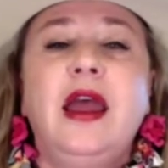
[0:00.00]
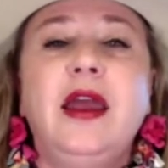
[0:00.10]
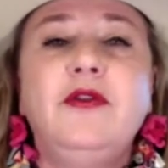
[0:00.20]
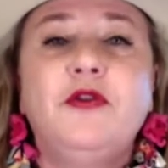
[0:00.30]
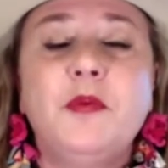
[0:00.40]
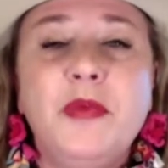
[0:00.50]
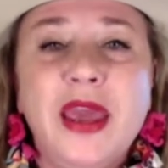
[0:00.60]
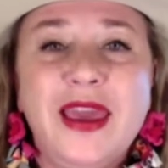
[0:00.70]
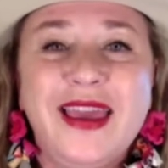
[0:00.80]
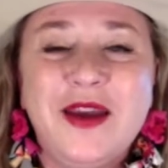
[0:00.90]
And for
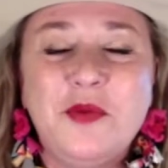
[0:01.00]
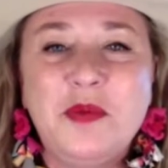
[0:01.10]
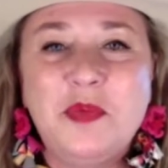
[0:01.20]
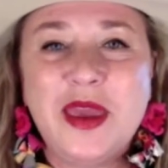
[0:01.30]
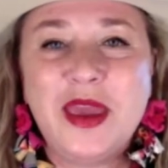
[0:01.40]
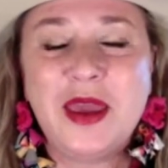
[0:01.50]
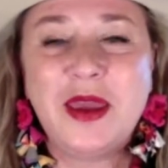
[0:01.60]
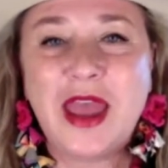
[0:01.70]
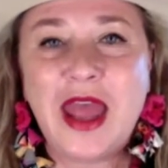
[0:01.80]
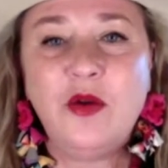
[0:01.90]
me, it would
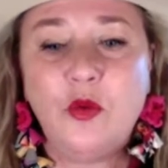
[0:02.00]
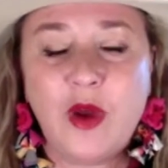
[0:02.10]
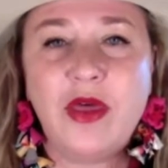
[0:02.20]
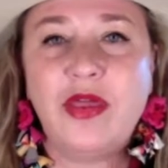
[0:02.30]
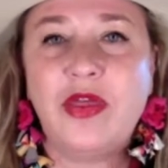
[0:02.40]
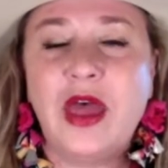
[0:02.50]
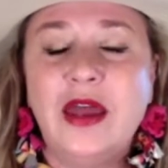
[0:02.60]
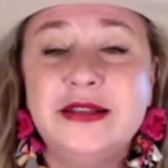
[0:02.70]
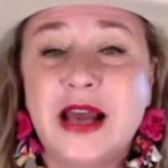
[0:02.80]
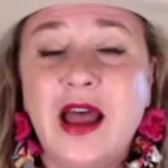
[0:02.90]
begin with
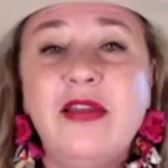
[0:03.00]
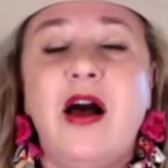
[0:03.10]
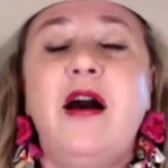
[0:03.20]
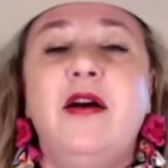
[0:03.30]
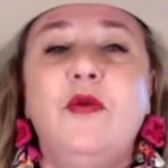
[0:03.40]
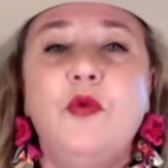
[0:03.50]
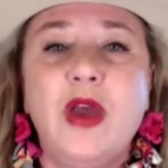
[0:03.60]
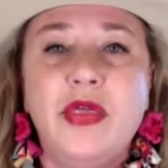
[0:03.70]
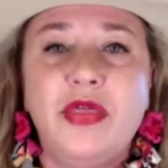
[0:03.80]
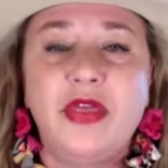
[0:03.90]
a dialogue
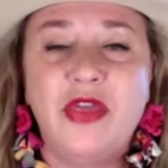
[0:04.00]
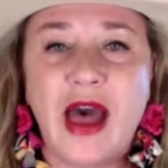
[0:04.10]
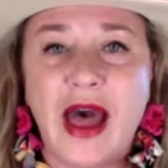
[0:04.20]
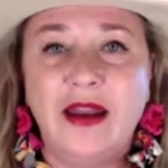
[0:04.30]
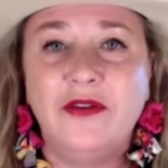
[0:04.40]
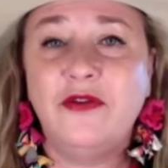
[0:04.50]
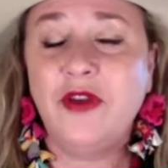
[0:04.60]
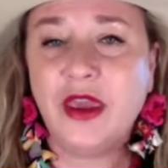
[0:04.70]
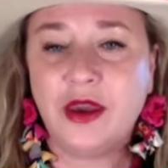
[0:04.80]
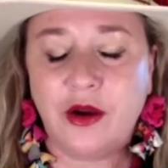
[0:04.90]
with that
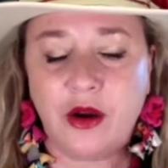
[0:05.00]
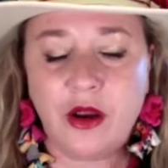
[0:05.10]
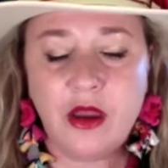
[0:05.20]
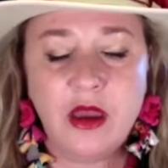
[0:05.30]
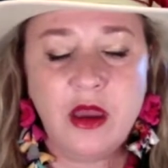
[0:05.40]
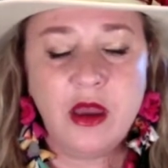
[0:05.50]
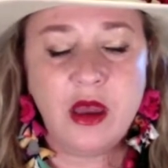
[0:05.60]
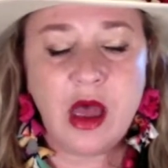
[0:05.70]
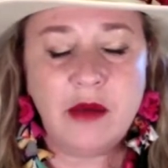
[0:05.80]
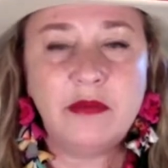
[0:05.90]
figure,
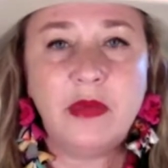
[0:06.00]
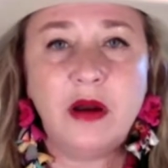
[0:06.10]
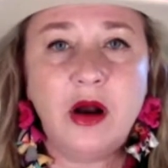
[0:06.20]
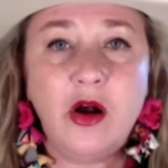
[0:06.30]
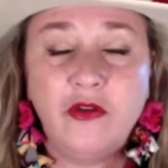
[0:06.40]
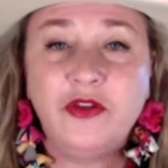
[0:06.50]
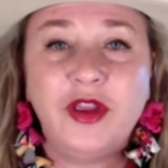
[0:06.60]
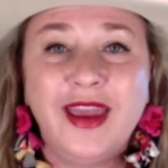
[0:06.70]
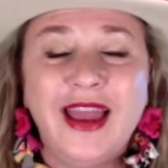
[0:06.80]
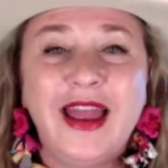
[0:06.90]

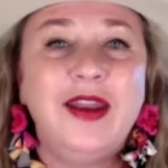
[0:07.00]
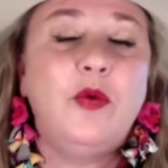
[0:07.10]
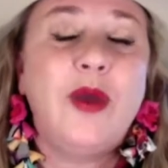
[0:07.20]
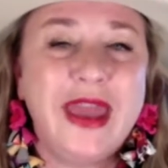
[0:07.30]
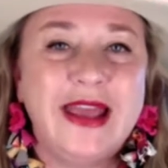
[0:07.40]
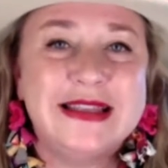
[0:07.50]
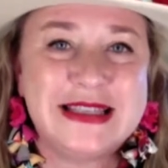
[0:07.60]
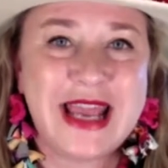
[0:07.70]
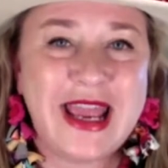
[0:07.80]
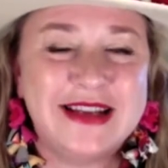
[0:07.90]
hopefully in a waking
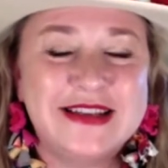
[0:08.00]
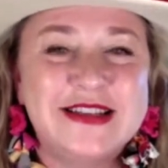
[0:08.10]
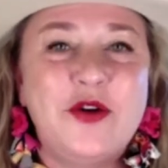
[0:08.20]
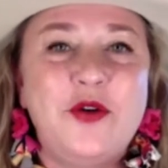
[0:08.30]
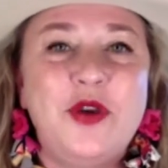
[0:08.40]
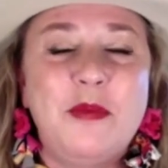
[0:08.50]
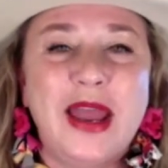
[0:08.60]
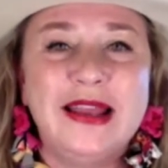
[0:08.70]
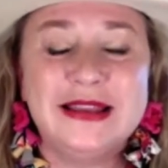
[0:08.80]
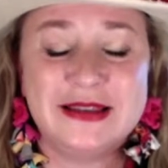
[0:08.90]
state. So you
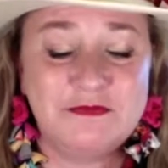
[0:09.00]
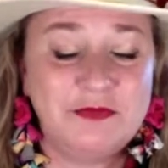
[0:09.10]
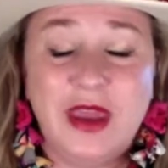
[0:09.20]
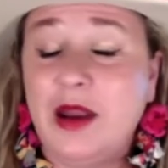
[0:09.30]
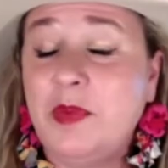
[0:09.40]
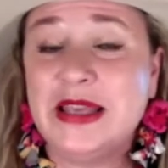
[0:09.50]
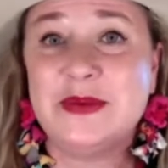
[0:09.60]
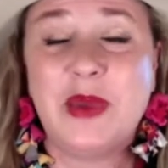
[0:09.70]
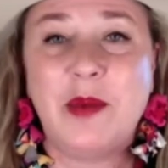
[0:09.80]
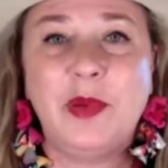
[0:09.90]
might get a
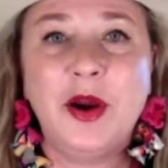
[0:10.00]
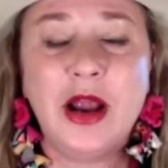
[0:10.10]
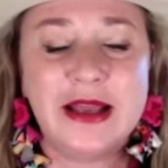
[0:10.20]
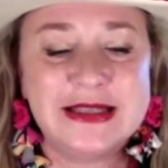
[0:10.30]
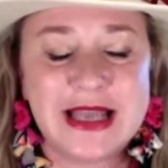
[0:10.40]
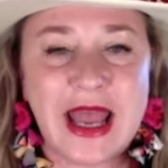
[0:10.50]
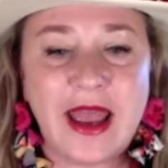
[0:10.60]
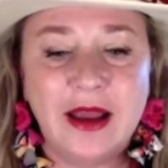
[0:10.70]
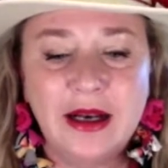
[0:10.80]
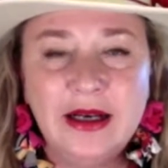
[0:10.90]
piece of paper and
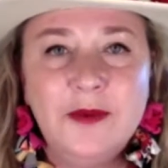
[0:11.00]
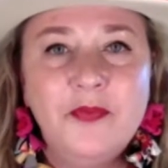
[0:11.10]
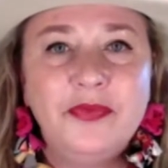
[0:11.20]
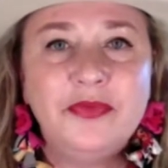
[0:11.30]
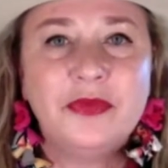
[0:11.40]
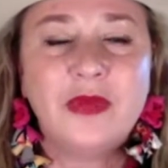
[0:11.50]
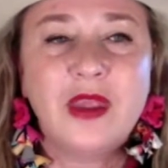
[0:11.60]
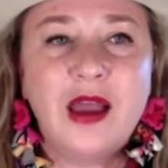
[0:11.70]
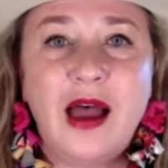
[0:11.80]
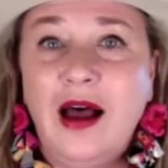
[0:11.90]
say,
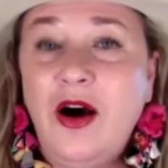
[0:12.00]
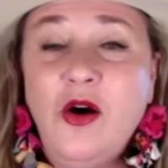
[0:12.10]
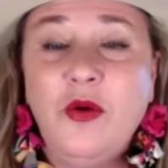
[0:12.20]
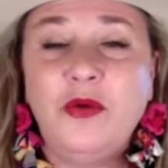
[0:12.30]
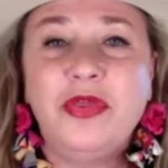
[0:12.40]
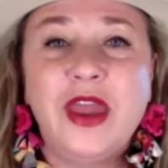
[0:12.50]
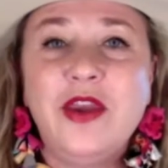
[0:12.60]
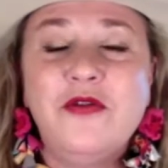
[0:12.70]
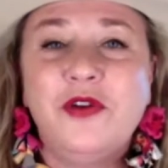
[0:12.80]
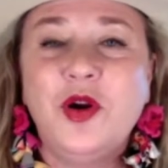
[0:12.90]
"Oh,
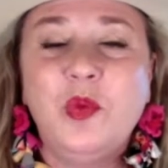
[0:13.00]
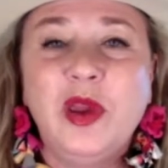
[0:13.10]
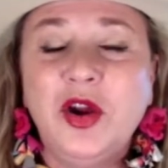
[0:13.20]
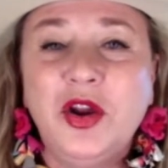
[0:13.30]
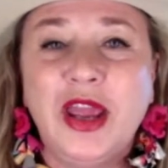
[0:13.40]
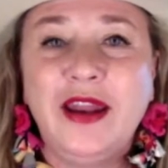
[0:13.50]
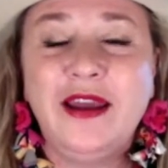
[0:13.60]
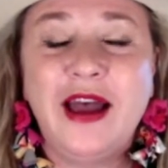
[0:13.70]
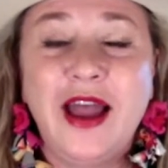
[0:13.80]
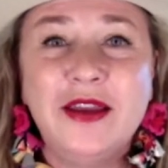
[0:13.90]
thank you for
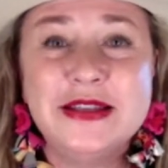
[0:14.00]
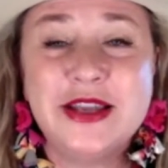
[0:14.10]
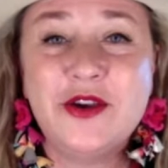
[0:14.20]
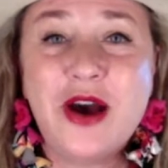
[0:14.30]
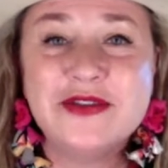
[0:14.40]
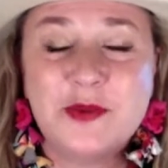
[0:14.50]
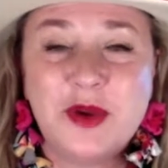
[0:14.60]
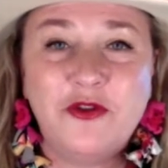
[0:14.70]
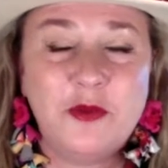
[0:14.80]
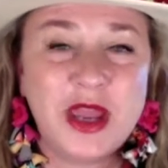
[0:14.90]
appearing. I see you have
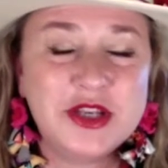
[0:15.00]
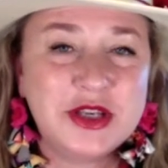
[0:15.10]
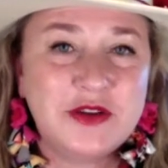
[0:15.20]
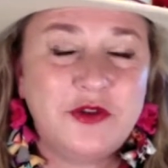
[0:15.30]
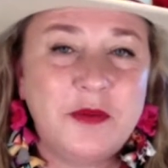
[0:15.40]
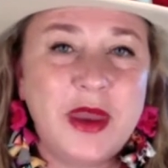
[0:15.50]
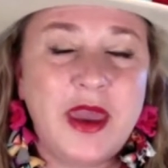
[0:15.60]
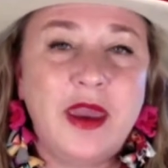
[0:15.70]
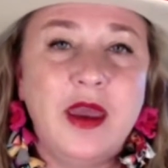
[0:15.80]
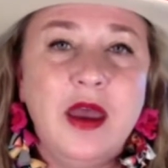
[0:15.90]
some information for
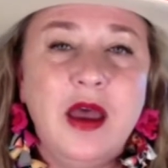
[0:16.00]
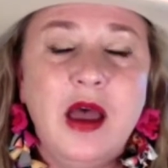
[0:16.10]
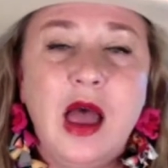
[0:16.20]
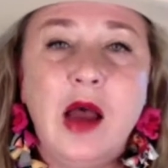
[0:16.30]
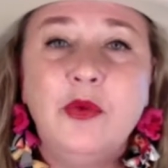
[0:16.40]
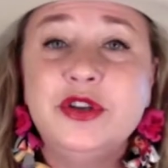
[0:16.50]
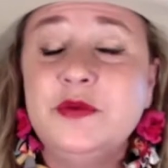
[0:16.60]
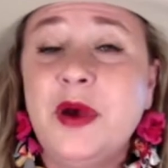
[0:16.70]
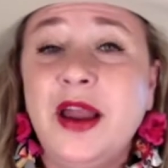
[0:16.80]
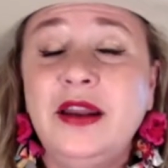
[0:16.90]
me.
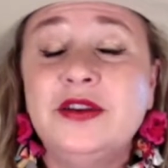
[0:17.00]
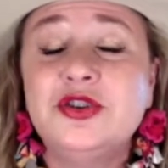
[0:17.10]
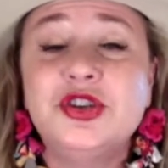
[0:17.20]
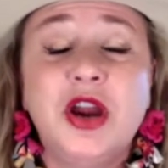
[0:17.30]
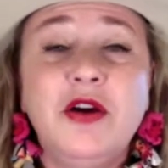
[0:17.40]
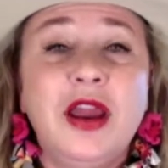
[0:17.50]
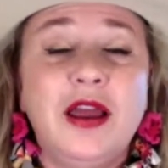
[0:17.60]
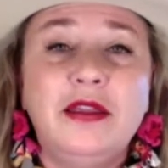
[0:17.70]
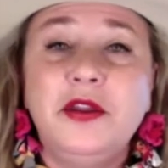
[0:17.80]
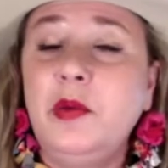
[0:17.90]
Would you mind
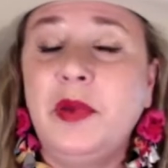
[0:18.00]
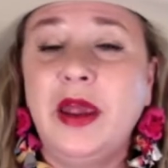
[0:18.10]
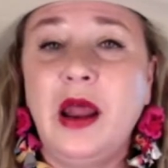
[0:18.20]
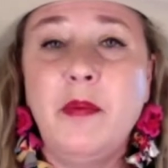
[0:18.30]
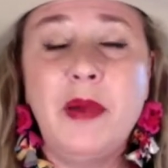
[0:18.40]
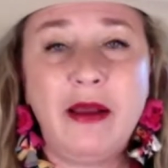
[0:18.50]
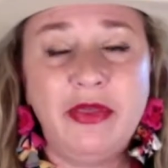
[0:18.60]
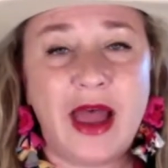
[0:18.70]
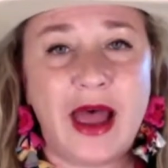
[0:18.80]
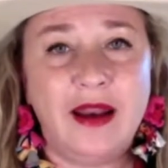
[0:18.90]
sharing a little bit
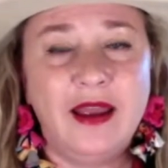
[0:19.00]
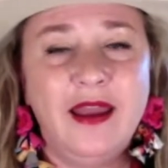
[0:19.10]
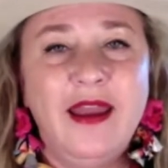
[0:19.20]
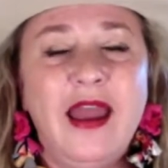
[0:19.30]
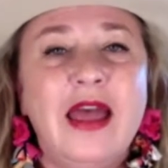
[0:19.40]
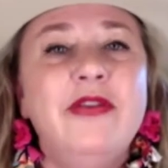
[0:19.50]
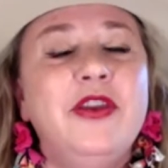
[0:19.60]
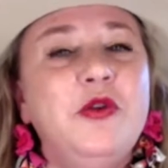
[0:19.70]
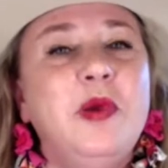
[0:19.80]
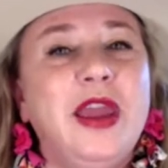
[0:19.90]
about that?"
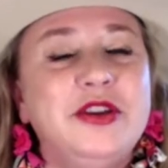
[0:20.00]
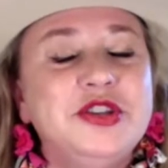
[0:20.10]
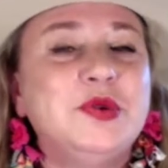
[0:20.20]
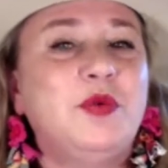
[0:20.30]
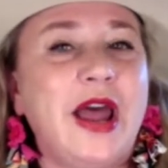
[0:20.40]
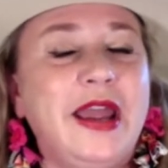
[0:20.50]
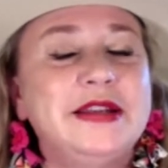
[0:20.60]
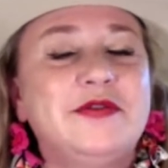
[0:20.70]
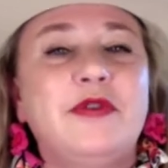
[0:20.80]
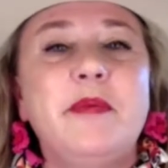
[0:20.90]
And then you begin to
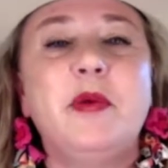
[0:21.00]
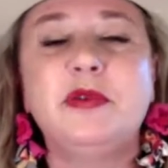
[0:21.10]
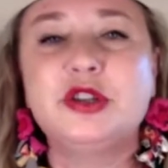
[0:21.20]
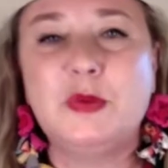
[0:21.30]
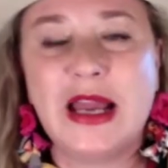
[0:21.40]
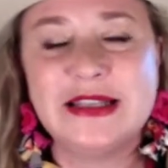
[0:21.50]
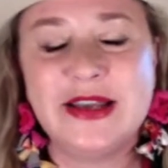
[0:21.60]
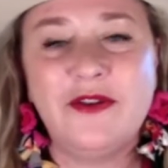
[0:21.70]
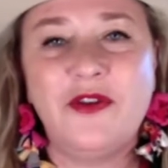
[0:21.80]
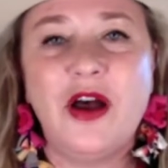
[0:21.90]
write from the
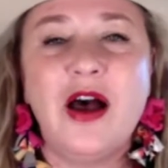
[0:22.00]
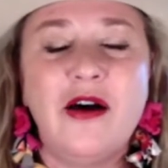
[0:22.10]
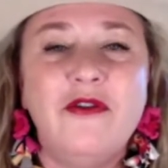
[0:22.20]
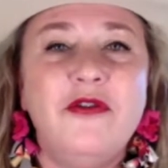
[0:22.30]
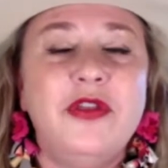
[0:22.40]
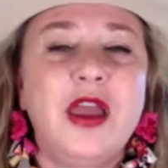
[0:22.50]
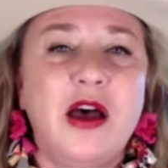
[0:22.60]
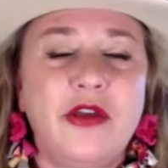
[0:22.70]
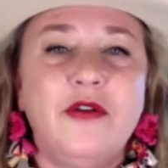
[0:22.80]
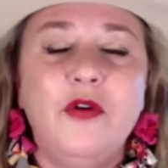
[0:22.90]
perspective of
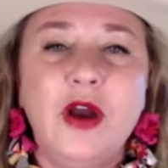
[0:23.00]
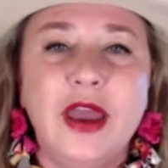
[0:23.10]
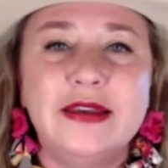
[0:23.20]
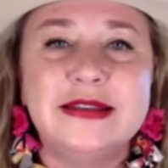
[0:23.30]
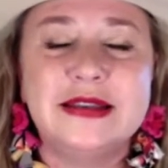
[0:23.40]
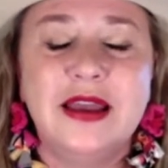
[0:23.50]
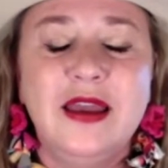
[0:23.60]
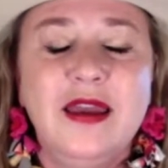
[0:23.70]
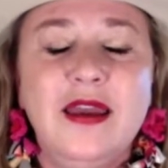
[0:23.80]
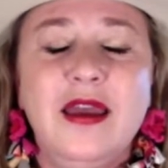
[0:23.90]
the other voice
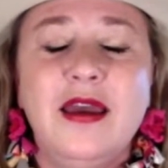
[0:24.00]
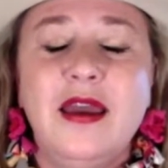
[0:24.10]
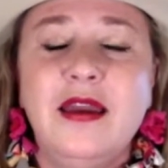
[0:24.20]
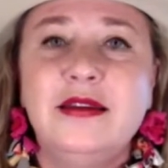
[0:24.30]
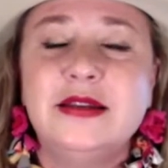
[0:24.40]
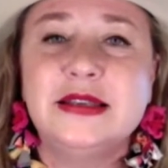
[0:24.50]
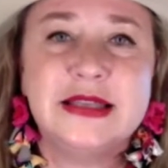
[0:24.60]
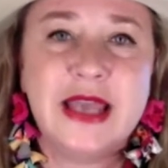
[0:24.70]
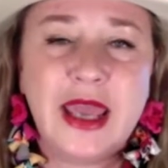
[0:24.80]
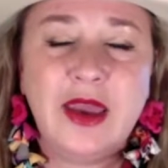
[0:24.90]
and
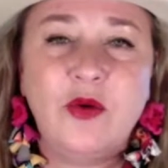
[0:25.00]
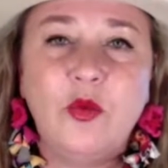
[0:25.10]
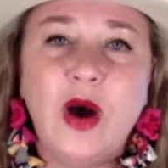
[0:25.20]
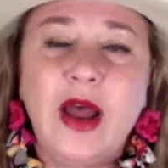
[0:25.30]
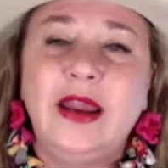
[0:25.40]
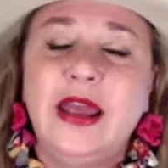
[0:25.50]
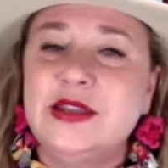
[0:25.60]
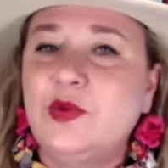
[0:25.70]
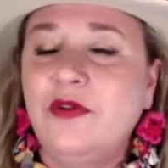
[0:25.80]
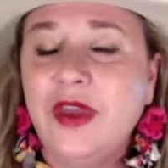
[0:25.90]
see what
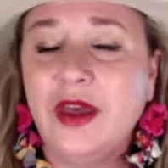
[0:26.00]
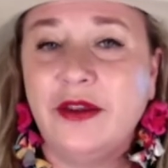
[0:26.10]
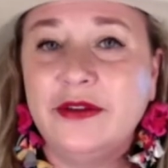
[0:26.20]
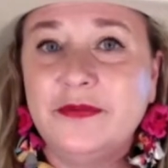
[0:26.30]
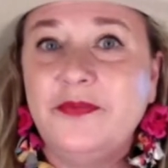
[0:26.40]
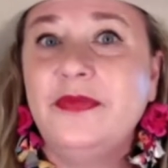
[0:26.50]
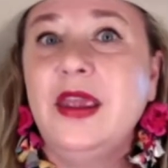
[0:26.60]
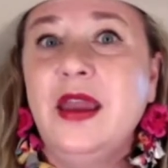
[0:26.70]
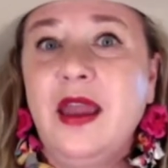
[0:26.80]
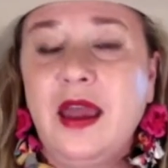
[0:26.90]
gets revealed.
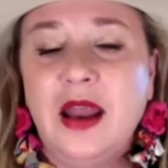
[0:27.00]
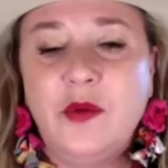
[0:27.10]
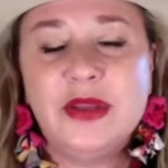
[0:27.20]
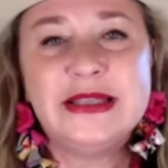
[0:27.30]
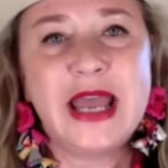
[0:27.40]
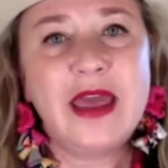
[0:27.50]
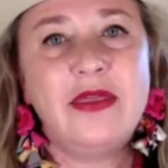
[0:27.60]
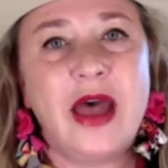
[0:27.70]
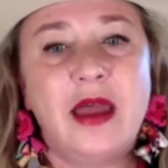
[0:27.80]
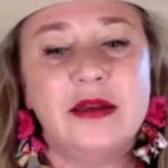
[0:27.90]
And I would
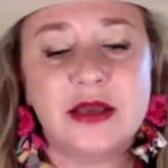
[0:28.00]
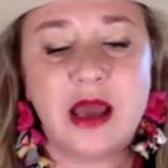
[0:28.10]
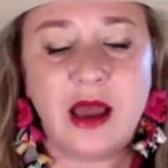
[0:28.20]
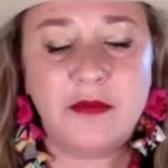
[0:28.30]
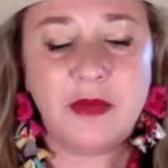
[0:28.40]
say that